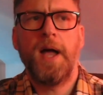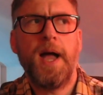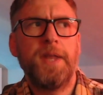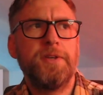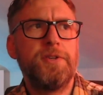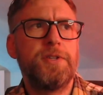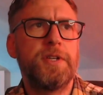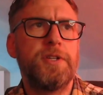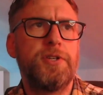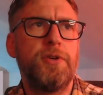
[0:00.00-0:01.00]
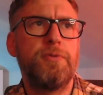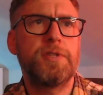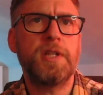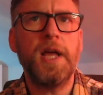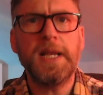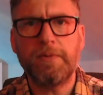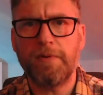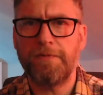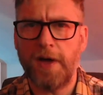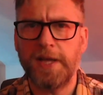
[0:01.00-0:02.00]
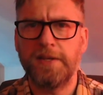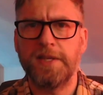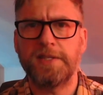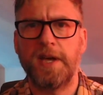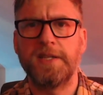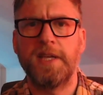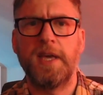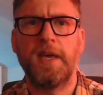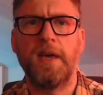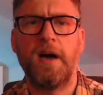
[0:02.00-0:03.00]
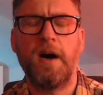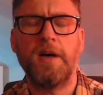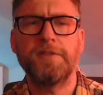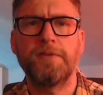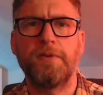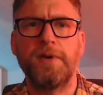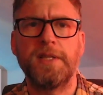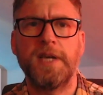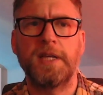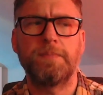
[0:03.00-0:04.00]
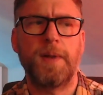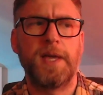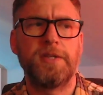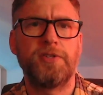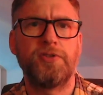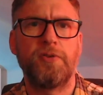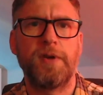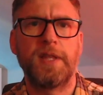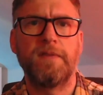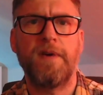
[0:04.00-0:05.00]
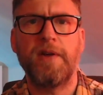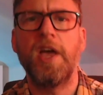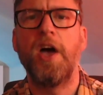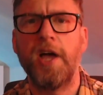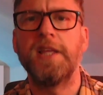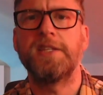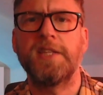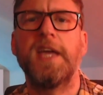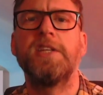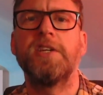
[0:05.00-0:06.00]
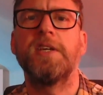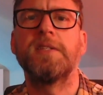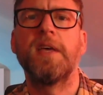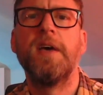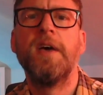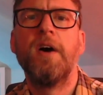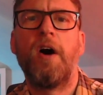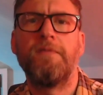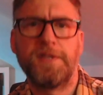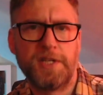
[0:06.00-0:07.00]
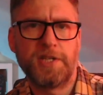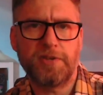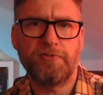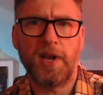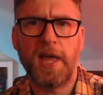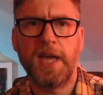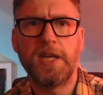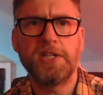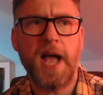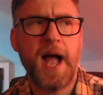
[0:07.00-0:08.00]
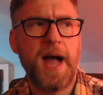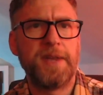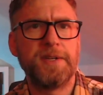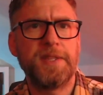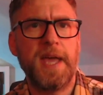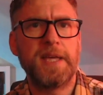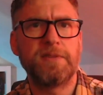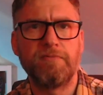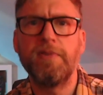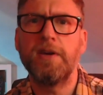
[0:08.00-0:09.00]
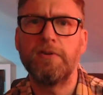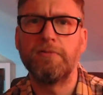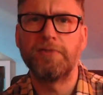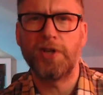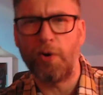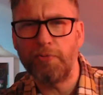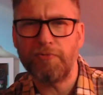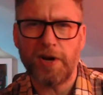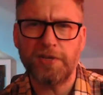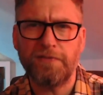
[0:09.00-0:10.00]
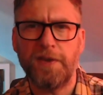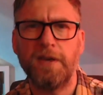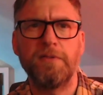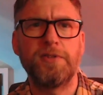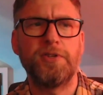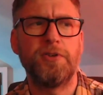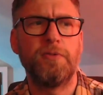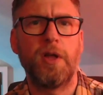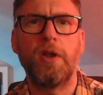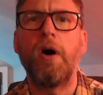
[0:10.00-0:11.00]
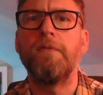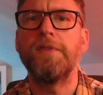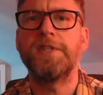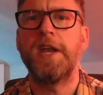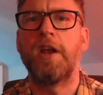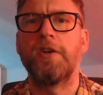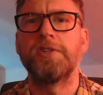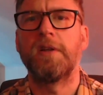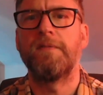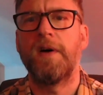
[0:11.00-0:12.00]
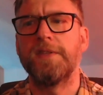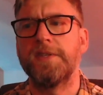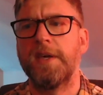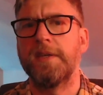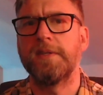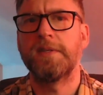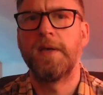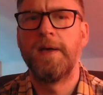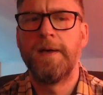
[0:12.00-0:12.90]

And to slightly refine this idea, our story takes place during the very early stages of this industrial age, and there is a real gold rush feel to a lot of the technological advances.